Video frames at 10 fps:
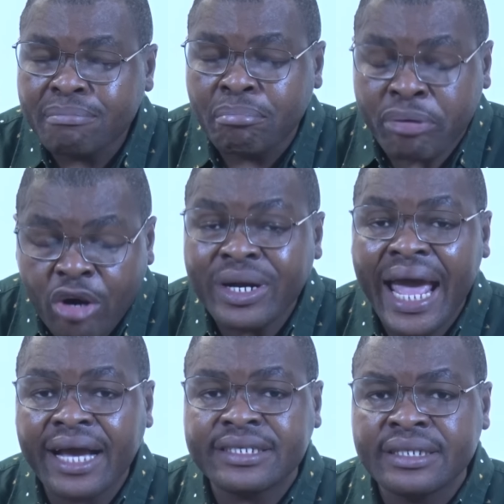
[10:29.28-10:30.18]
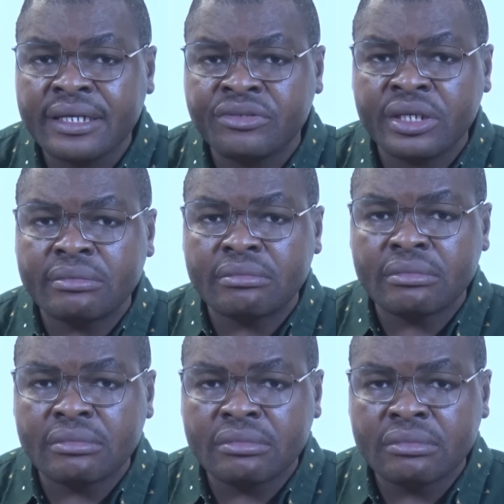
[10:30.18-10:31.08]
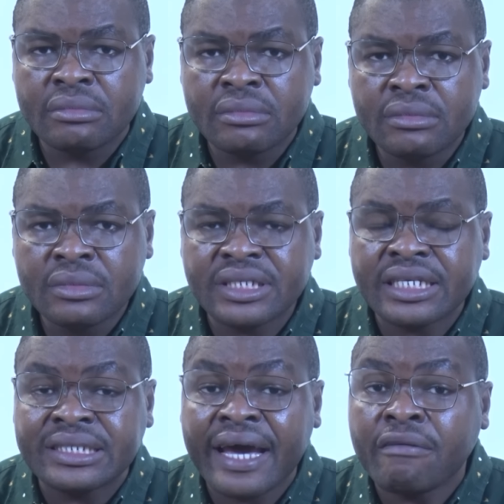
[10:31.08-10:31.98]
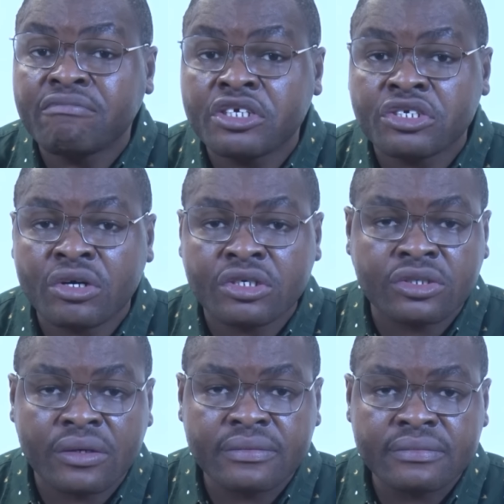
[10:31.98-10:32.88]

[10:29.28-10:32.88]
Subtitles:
Broken eggs in a dream is a sign of destruction.